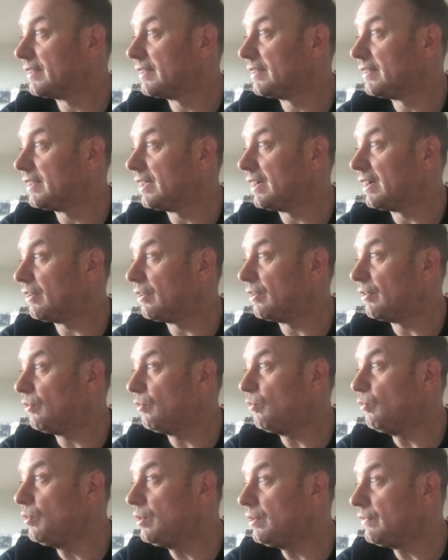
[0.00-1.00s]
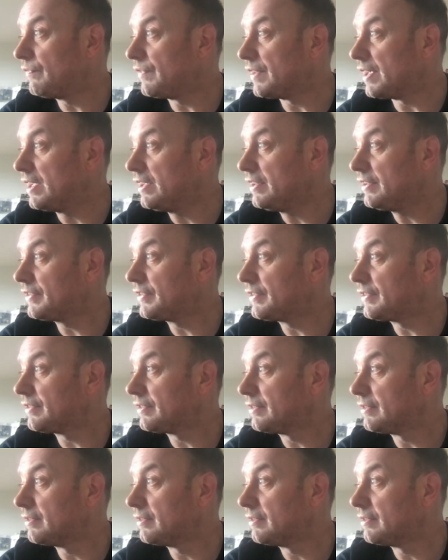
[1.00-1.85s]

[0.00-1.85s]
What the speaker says: Now, all of this,